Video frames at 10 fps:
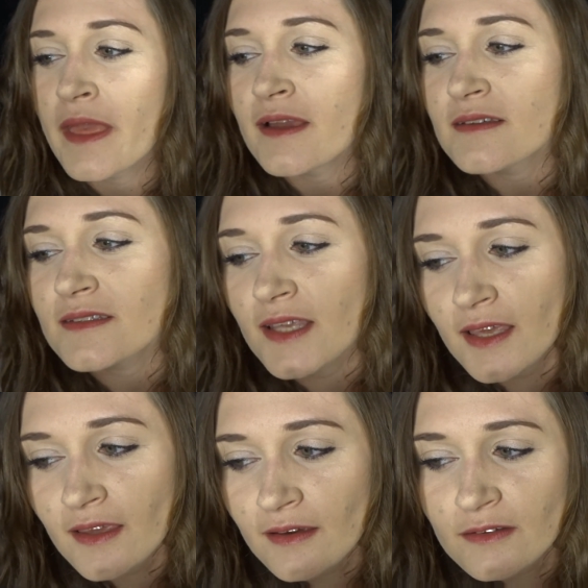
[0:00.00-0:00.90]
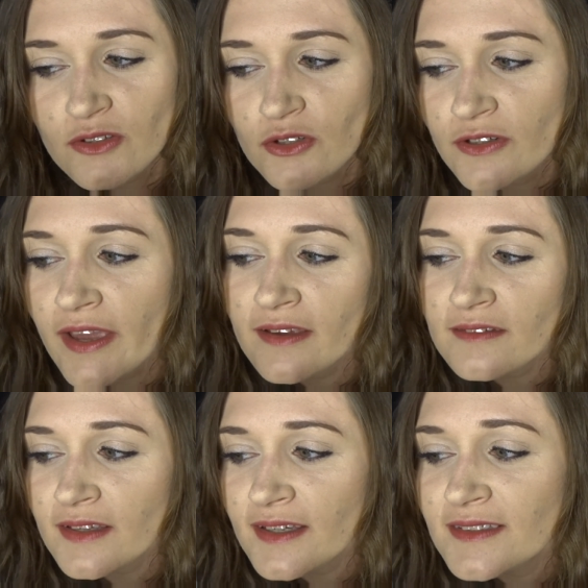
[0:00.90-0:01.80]
seeking to
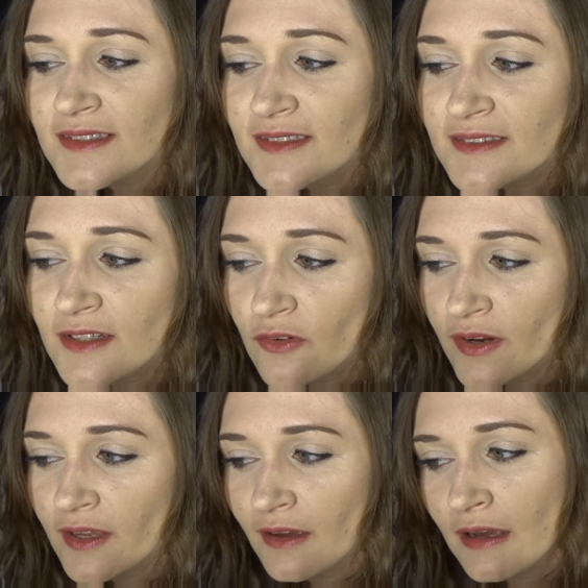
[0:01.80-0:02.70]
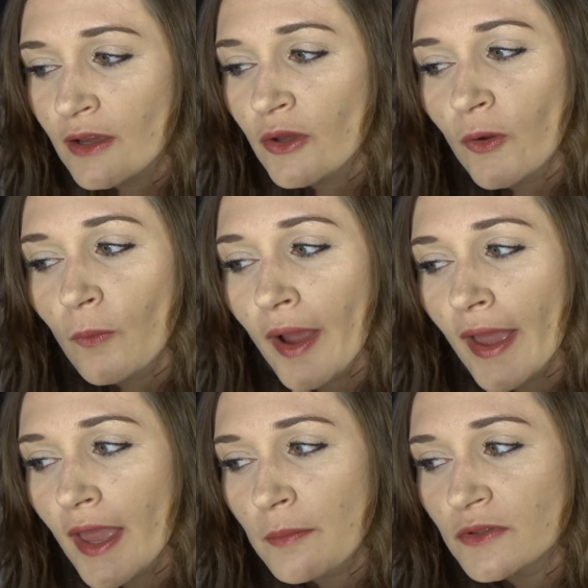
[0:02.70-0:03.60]
create a citizenry who were
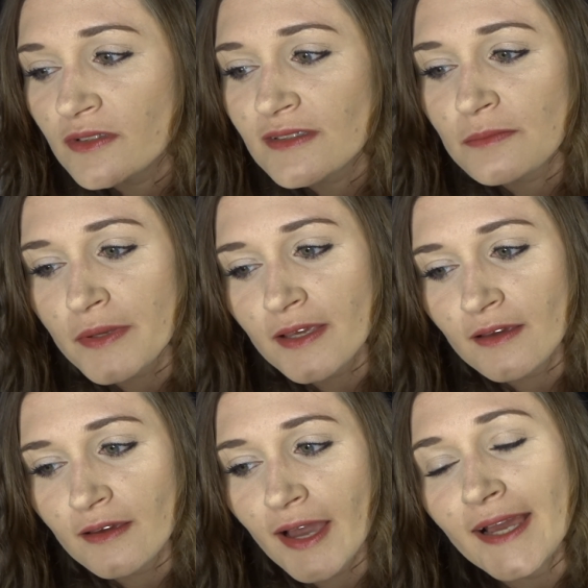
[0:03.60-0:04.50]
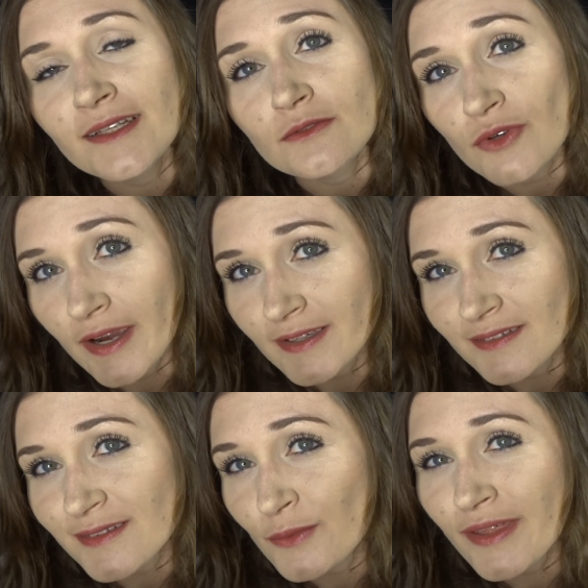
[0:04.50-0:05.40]
able to speak and
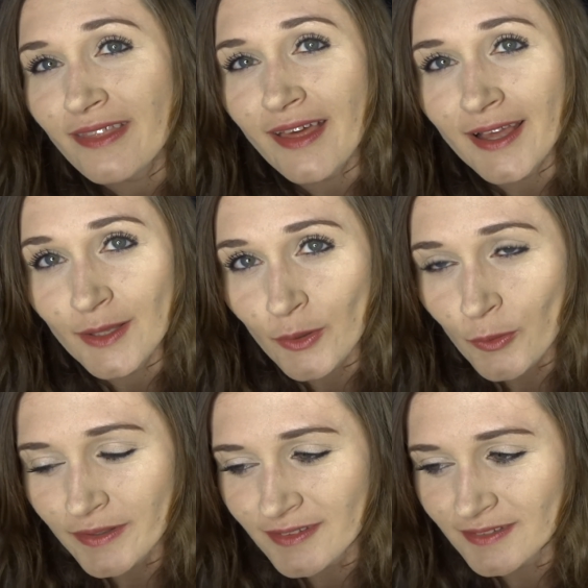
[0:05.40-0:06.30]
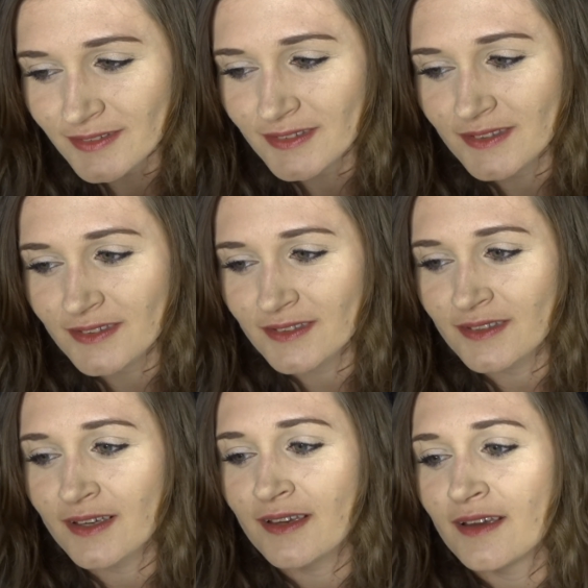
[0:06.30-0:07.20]
write with eloquence,
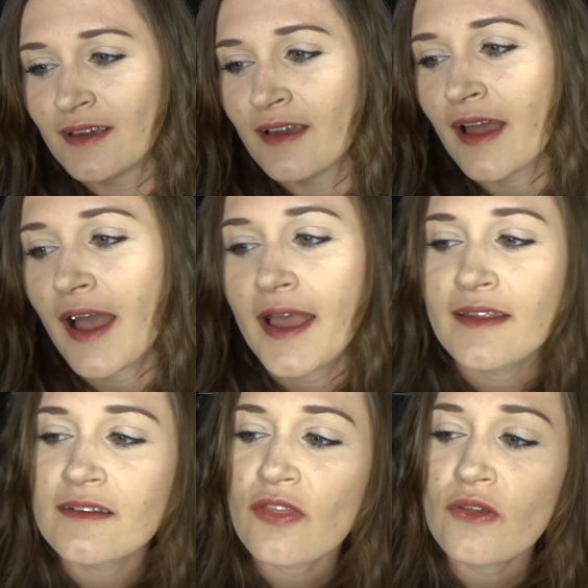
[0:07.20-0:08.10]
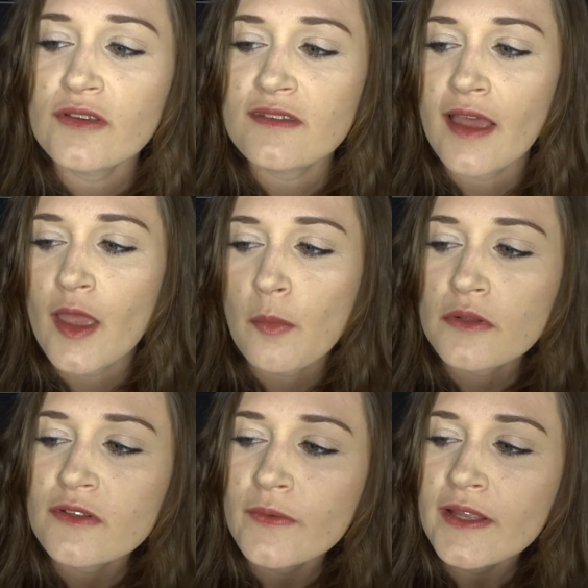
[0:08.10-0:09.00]
and thus able
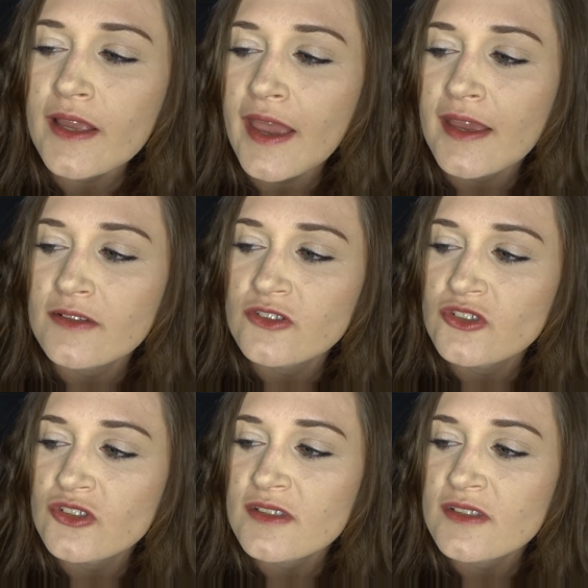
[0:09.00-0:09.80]
to engage